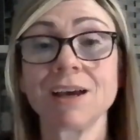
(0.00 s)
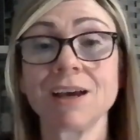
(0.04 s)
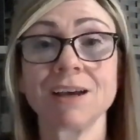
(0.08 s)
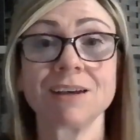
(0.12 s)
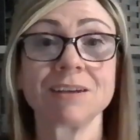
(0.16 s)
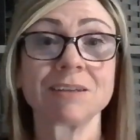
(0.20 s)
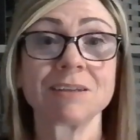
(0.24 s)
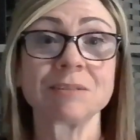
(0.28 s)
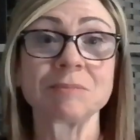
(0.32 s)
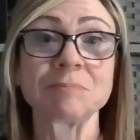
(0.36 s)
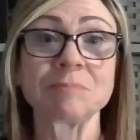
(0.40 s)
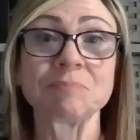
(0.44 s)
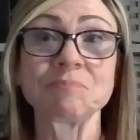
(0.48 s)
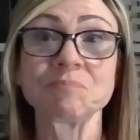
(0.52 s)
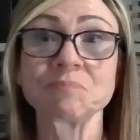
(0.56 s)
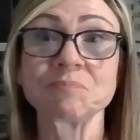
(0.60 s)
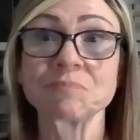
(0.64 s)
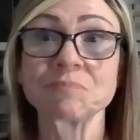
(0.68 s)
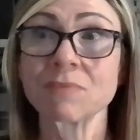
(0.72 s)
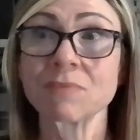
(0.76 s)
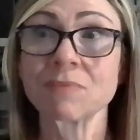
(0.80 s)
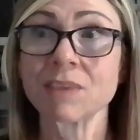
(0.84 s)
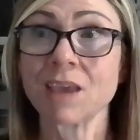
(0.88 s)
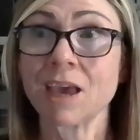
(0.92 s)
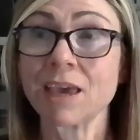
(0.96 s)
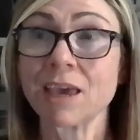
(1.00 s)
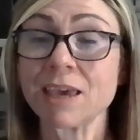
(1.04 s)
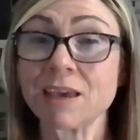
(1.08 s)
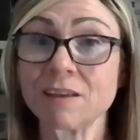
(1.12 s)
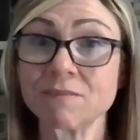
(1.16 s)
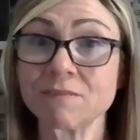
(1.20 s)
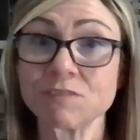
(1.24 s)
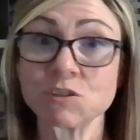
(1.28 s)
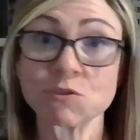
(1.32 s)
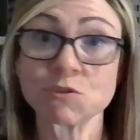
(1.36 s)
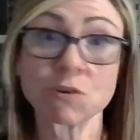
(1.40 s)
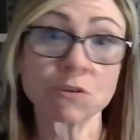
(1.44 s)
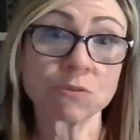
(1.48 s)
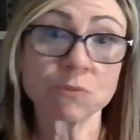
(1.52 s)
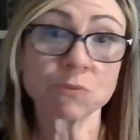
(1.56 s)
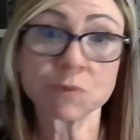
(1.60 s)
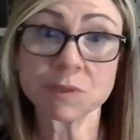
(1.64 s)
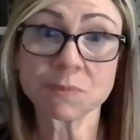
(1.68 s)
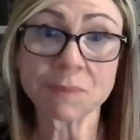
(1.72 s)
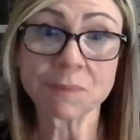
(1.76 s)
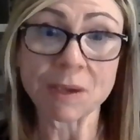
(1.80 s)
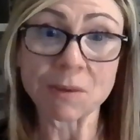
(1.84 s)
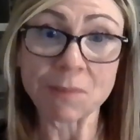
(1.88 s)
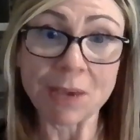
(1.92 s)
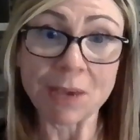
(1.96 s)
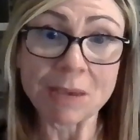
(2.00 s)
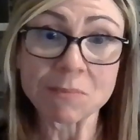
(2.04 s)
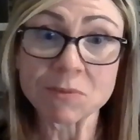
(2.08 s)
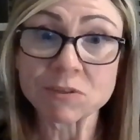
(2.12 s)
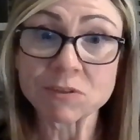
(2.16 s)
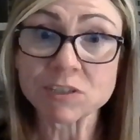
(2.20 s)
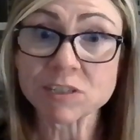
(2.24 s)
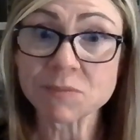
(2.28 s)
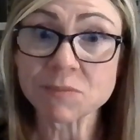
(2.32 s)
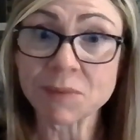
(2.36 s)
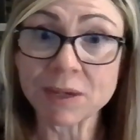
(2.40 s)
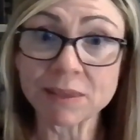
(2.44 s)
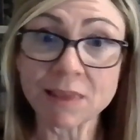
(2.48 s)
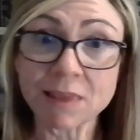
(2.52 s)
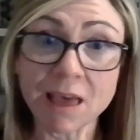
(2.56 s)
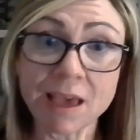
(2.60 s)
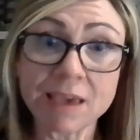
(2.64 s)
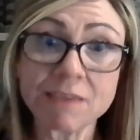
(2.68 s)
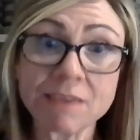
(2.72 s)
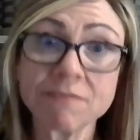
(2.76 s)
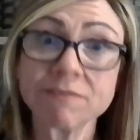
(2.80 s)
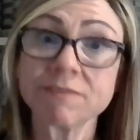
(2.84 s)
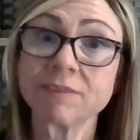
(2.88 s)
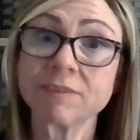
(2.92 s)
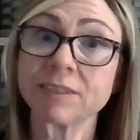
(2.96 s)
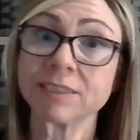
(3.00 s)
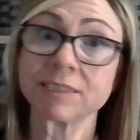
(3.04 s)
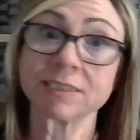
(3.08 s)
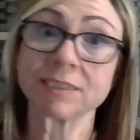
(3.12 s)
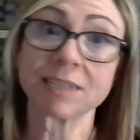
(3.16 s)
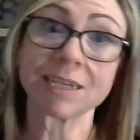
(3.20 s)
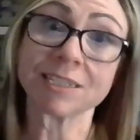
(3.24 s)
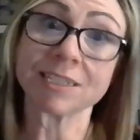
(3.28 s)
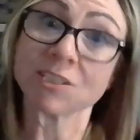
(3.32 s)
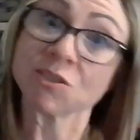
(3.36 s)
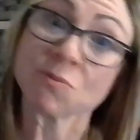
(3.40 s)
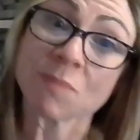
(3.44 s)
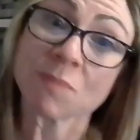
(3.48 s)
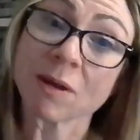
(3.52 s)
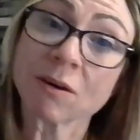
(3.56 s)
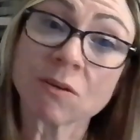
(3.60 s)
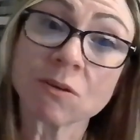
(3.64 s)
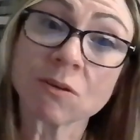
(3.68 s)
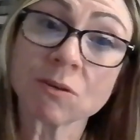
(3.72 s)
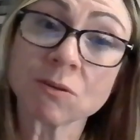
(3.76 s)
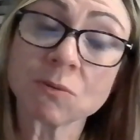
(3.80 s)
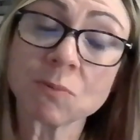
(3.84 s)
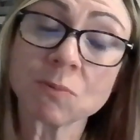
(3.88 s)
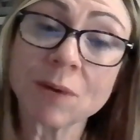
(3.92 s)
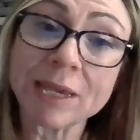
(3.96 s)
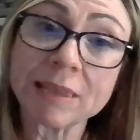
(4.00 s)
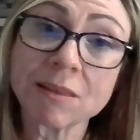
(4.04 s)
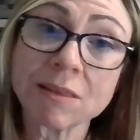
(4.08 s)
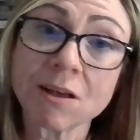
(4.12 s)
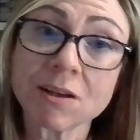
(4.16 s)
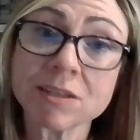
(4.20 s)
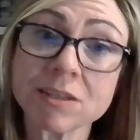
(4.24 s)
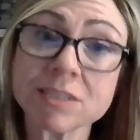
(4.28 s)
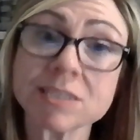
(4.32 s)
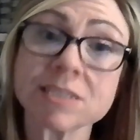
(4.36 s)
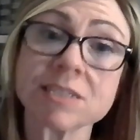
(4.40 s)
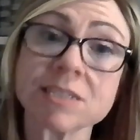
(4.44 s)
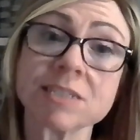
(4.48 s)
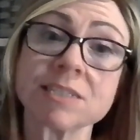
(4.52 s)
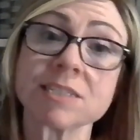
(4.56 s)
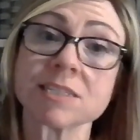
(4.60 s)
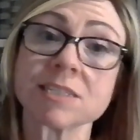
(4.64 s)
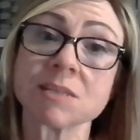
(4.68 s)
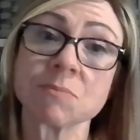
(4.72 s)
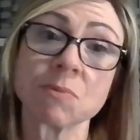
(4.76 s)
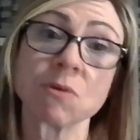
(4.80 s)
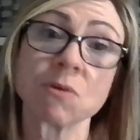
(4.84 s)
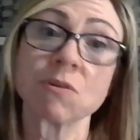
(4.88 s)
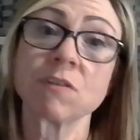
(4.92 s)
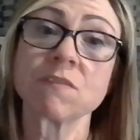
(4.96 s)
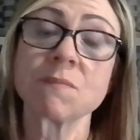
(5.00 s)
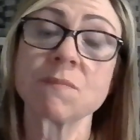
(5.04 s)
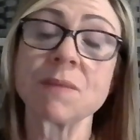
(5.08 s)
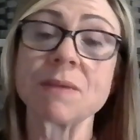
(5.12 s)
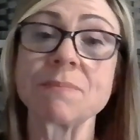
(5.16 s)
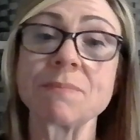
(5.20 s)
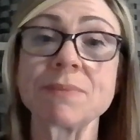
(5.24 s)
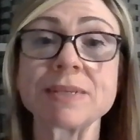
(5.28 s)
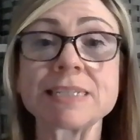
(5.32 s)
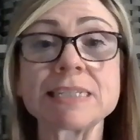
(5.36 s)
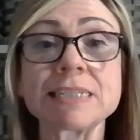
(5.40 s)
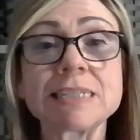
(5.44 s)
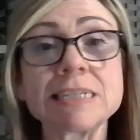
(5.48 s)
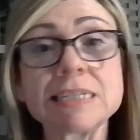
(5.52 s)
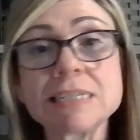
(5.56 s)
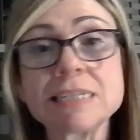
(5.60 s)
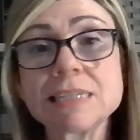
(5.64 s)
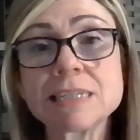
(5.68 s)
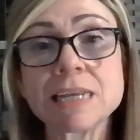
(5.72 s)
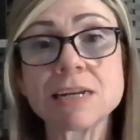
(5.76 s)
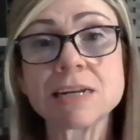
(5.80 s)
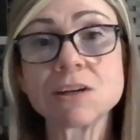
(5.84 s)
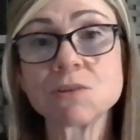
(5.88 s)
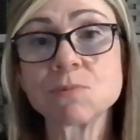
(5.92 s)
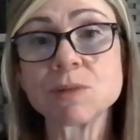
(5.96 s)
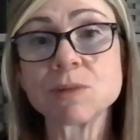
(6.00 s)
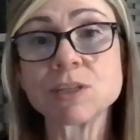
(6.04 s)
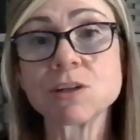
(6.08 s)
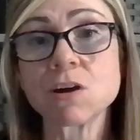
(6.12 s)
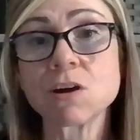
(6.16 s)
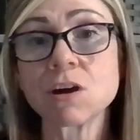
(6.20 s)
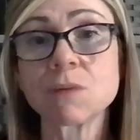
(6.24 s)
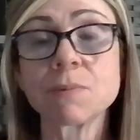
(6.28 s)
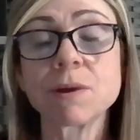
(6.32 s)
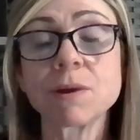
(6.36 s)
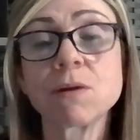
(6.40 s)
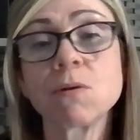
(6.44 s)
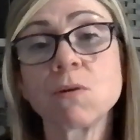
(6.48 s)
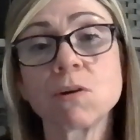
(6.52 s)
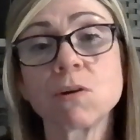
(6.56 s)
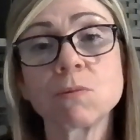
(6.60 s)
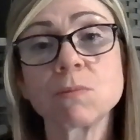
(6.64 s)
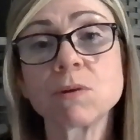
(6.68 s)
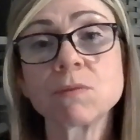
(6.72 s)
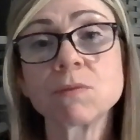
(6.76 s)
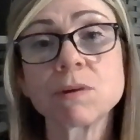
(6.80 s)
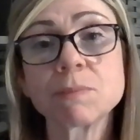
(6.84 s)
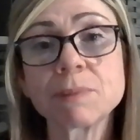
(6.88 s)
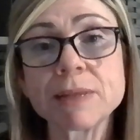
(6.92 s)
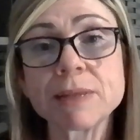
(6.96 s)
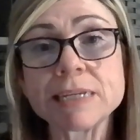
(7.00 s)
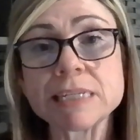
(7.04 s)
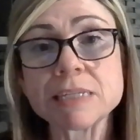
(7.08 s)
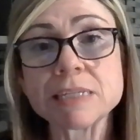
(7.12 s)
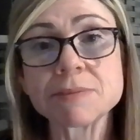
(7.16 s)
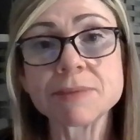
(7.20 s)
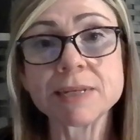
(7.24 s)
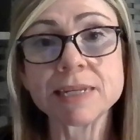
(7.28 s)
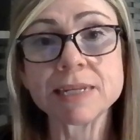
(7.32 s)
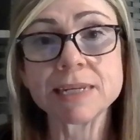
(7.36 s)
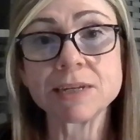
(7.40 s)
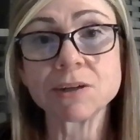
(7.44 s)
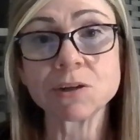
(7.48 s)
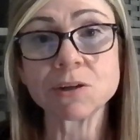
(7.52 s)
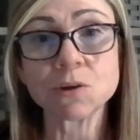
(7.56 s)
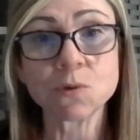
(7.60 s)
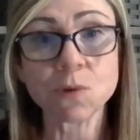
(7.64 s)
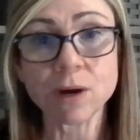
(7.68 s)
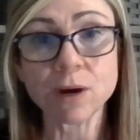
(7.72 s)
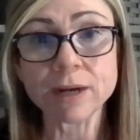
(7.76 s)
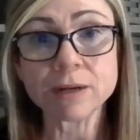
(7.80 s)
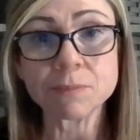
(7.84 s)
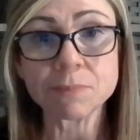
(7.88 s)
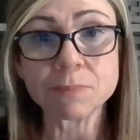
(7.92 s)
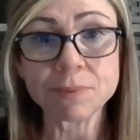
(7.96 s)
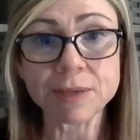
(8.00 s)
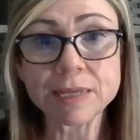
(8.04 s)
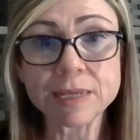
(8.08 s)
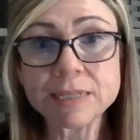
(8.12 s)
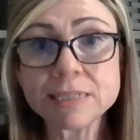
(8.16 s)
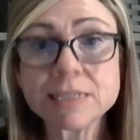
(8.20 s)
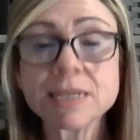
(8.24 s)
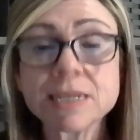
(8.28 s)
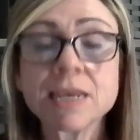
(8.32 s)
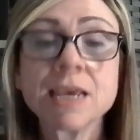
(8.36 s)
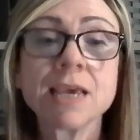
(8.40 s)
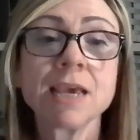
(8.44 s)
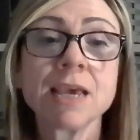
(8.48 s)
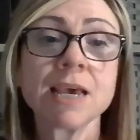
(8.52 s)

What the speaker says: I have struggled with my weight most of my life. I do medical weight loss is the bulk of my business. I know we talk about hormone replacement here quite a bit.